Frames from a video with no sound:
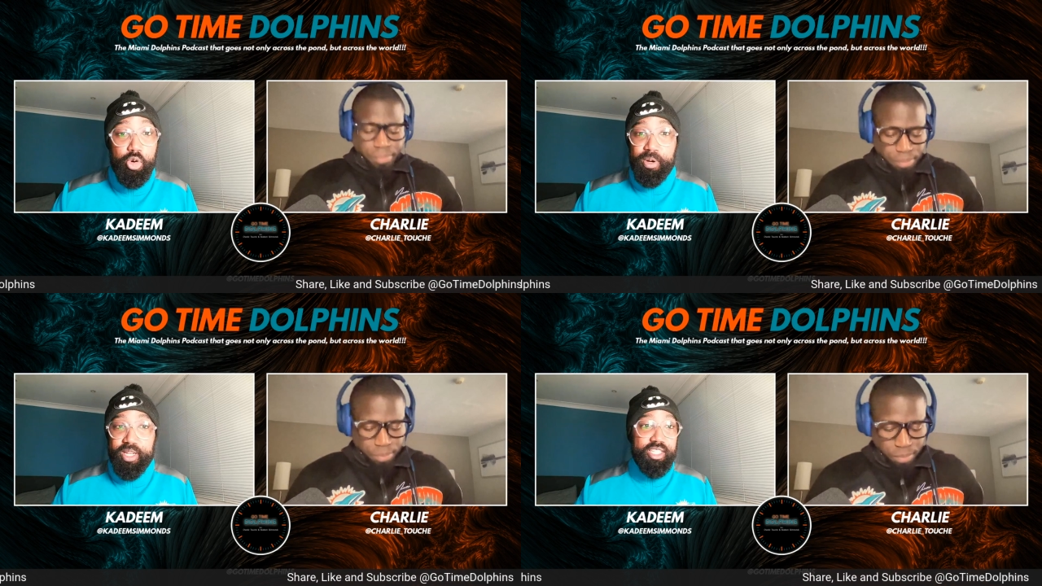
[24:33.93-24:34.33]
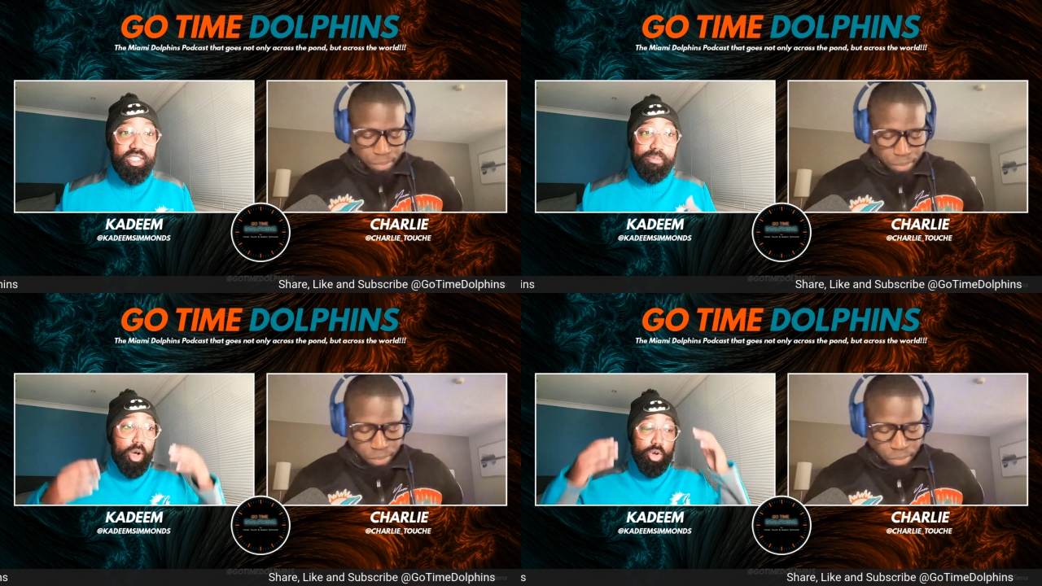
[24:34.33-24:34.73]
Speaker 1: but that's
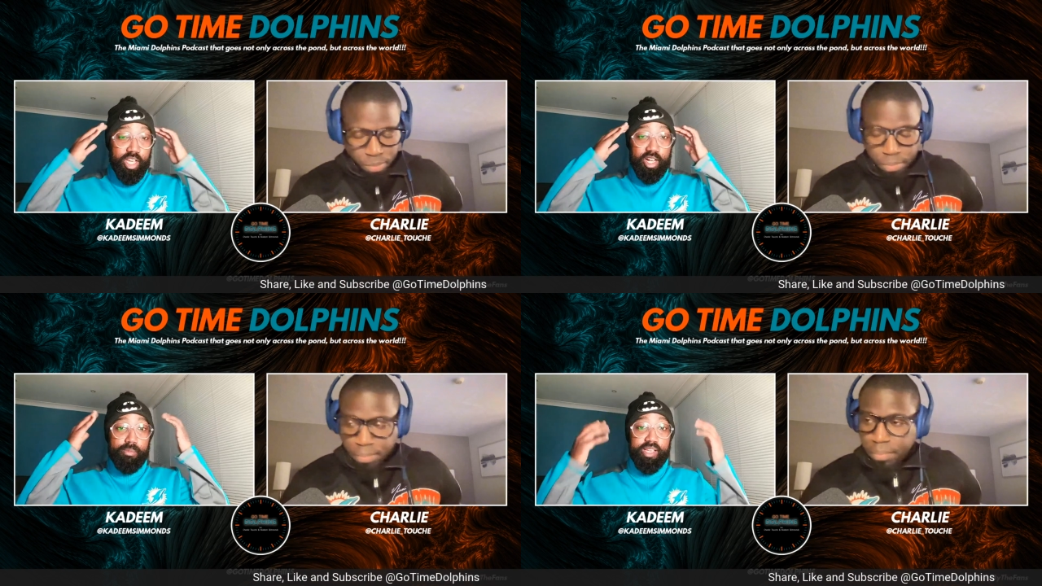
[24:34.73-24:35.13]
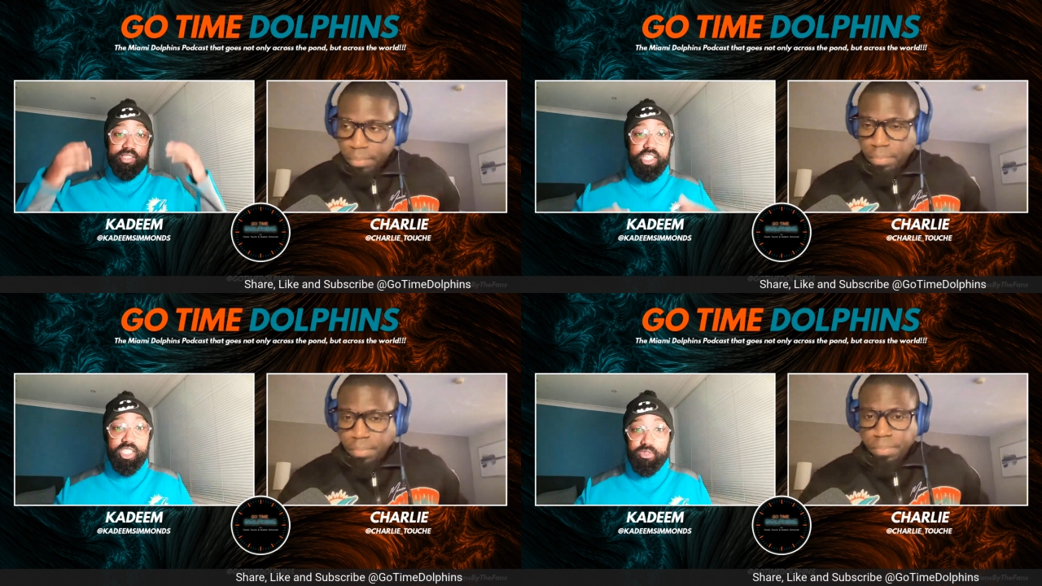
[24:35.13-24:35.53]
the most I can make
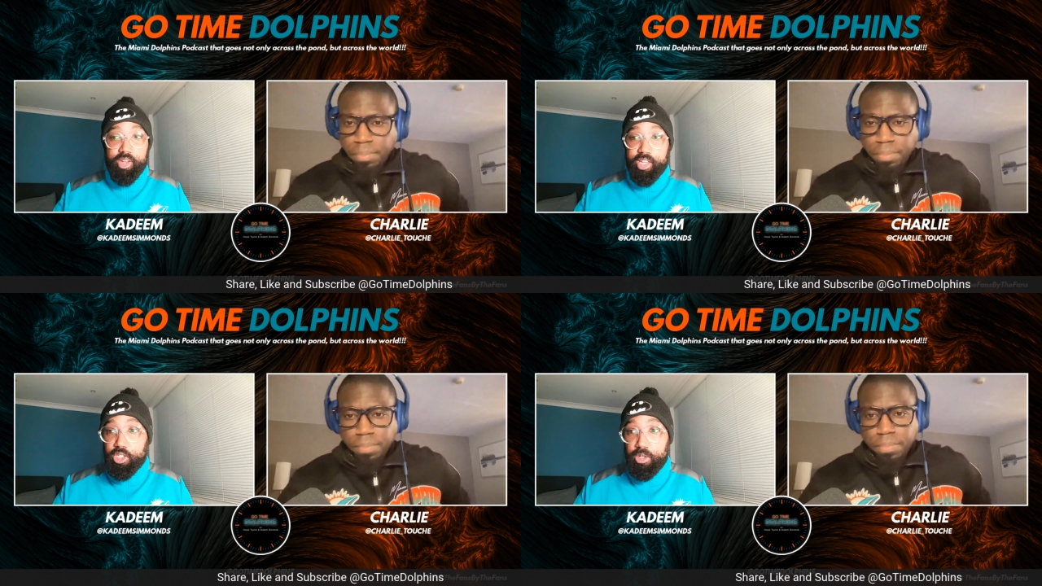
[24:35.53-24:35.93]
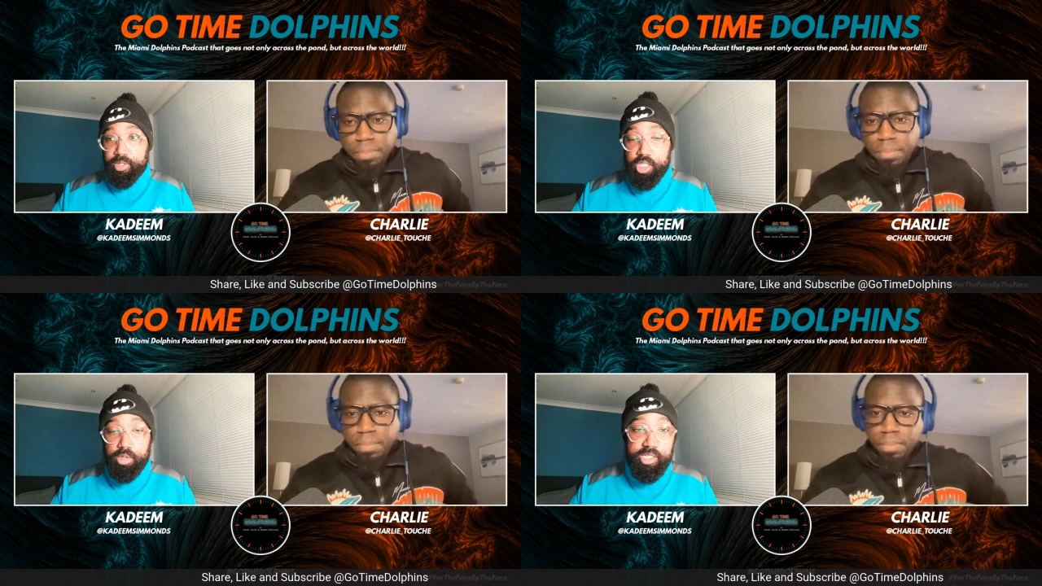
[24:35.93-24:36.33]
sense of a really stupid
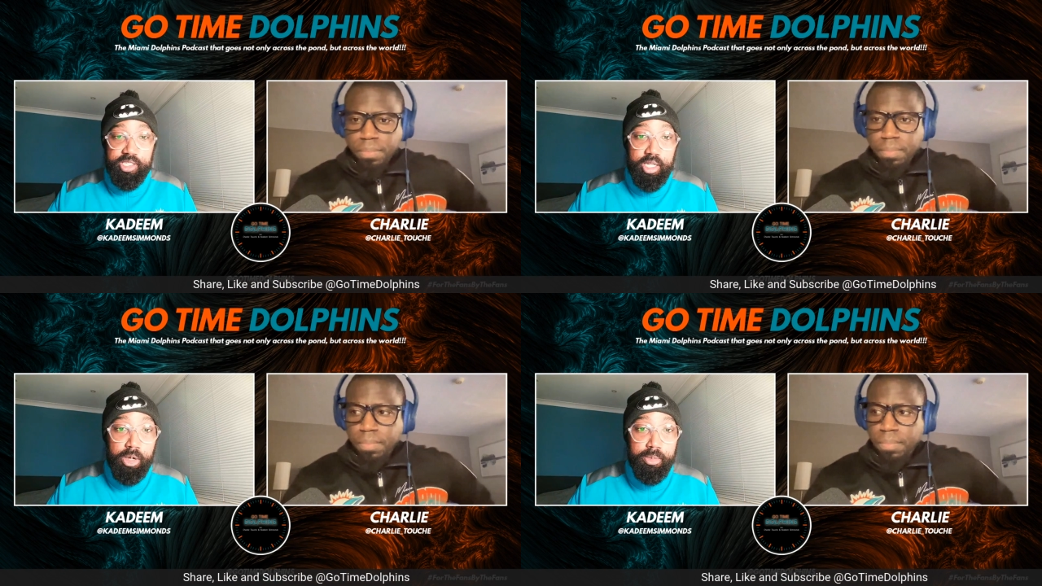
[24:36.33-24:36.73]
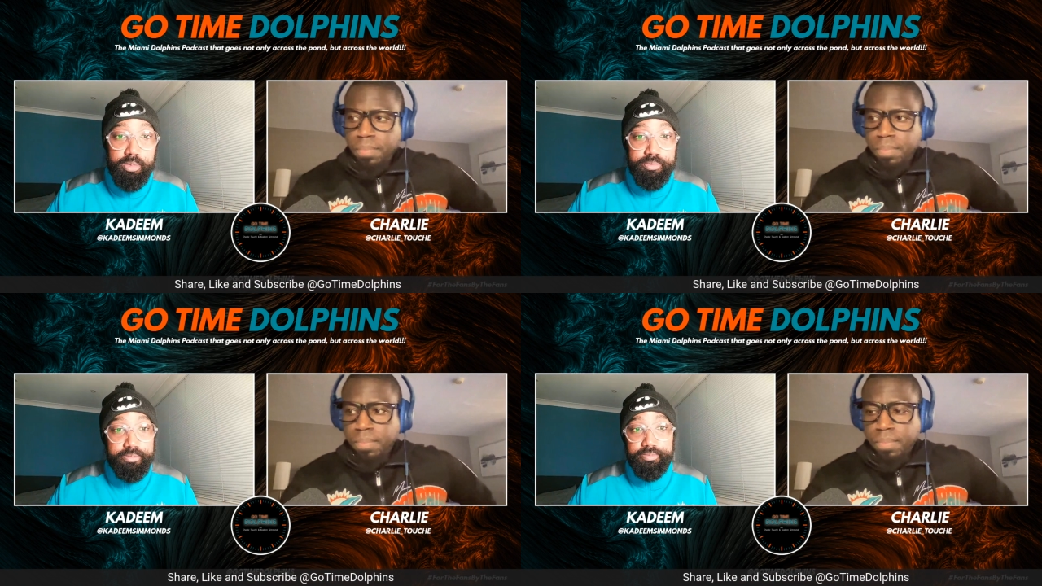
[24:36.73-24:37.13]
situation at the moment.
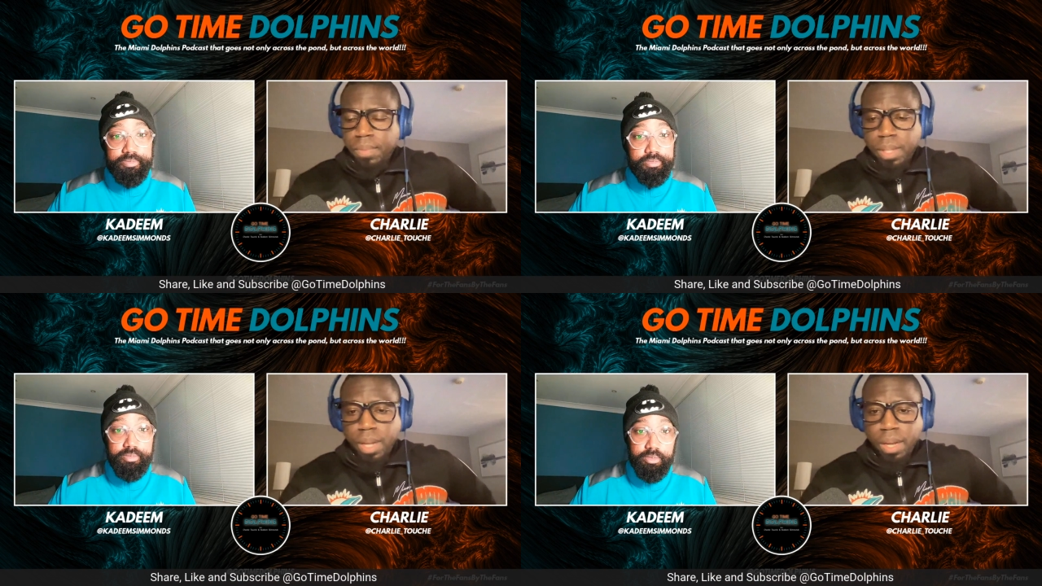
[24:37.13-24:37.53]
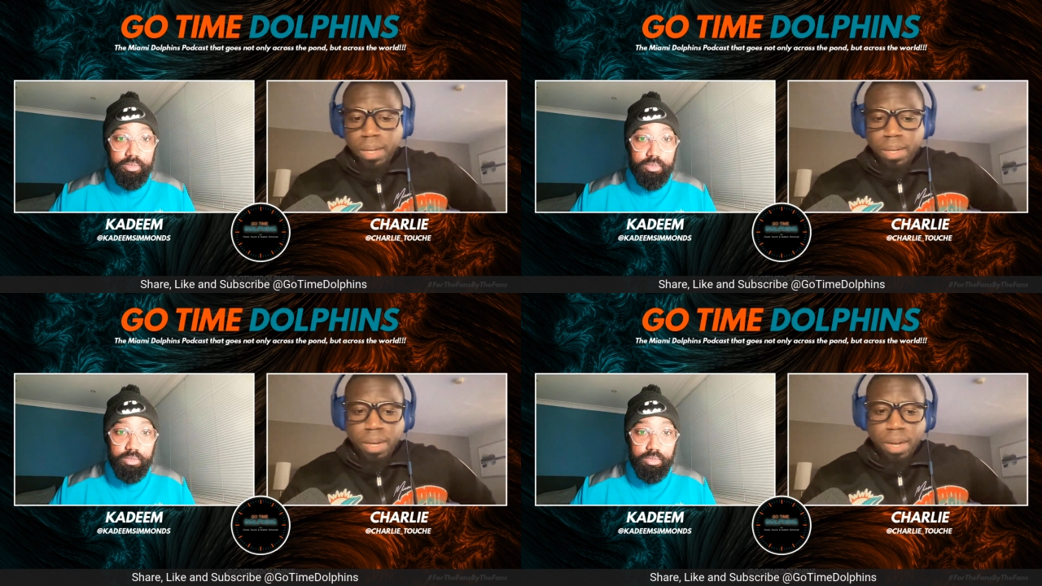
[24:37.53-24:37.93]

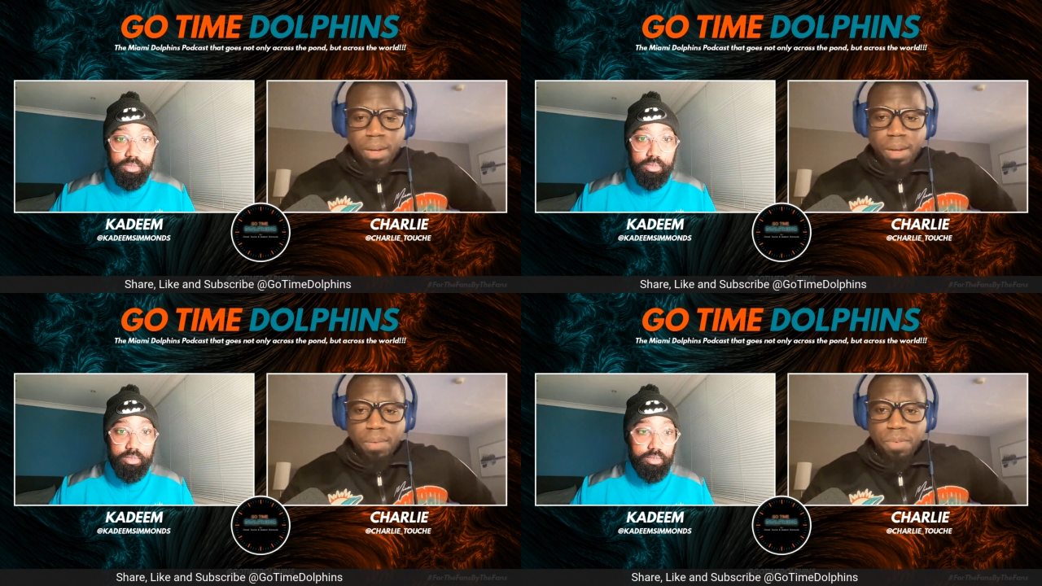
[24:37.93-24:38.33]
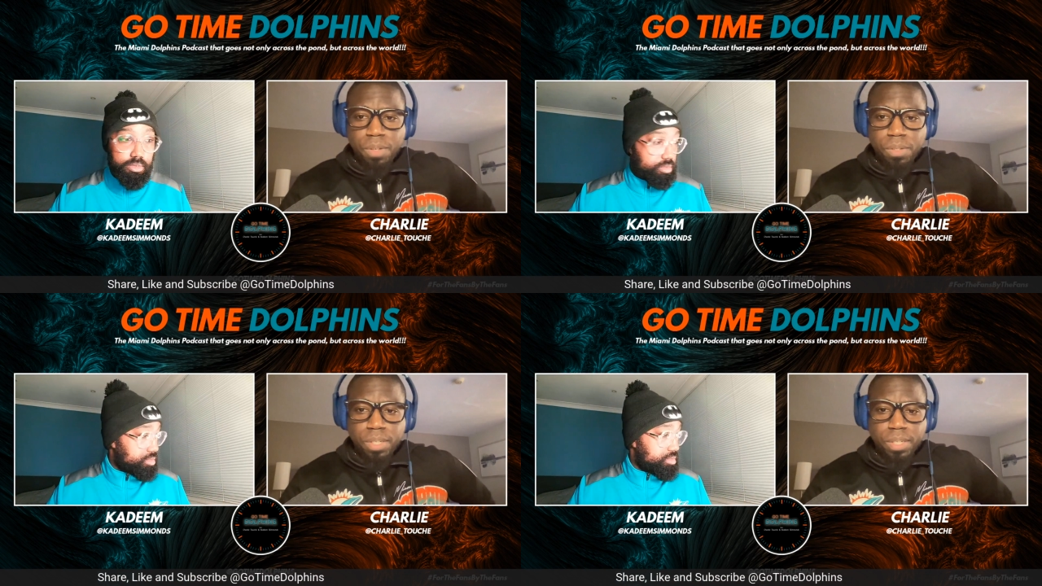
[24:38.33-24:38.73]
Speaker 2: Nah, I, I
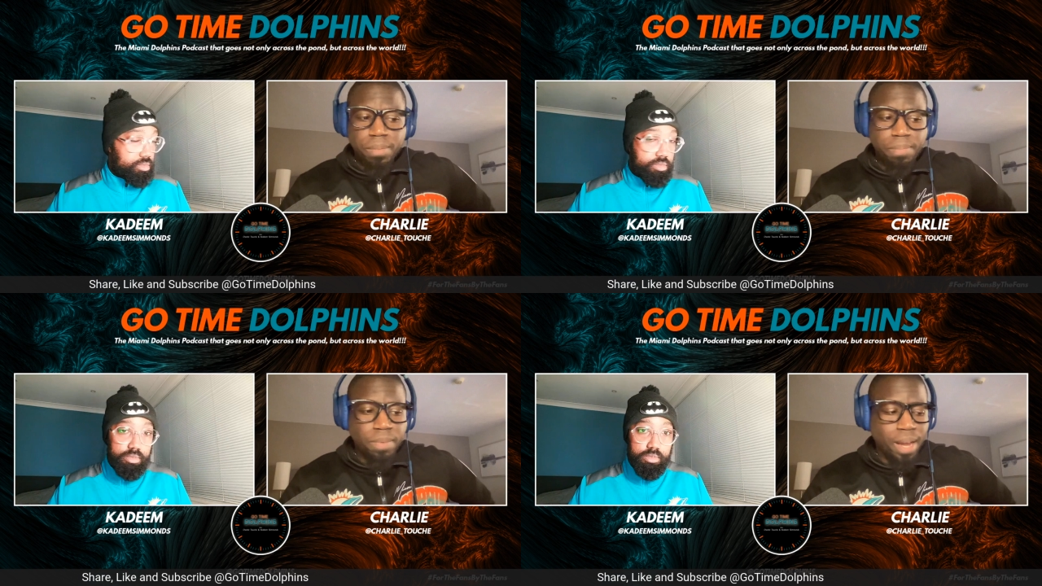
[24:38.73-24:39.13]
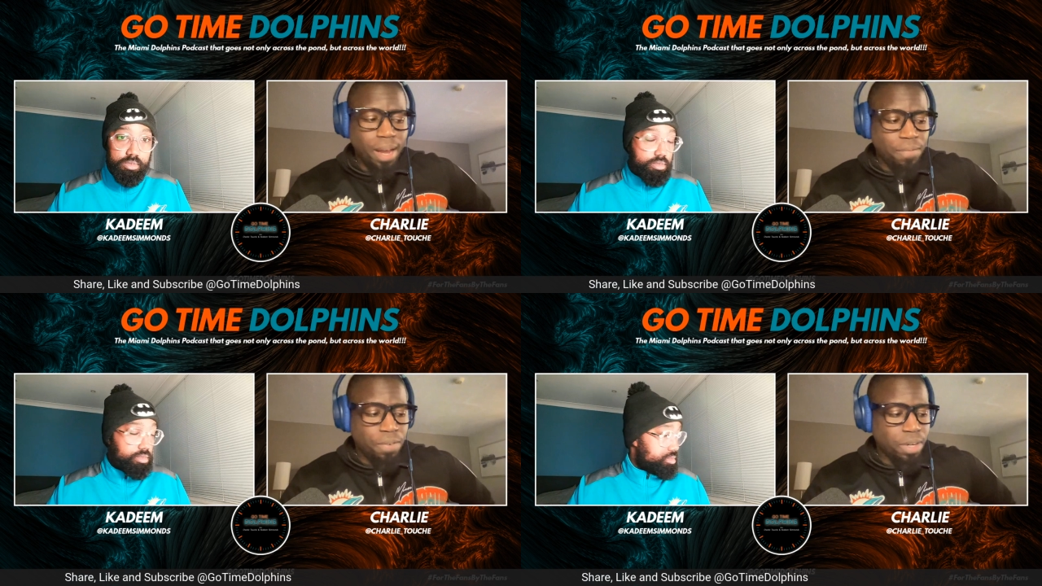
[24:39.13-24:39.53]
feel you, Kadeem. I feel